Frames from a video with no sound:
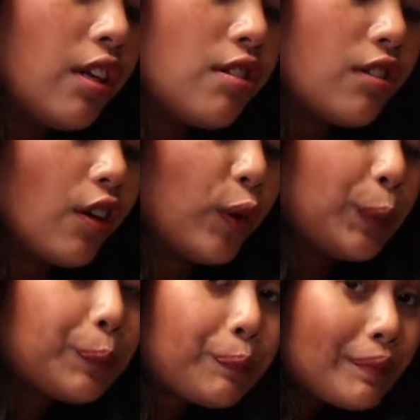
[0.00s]
So
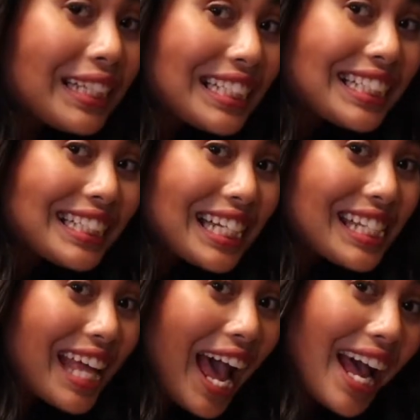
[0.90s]
that's
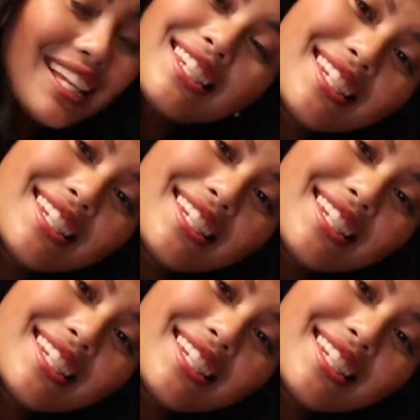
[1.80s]
that.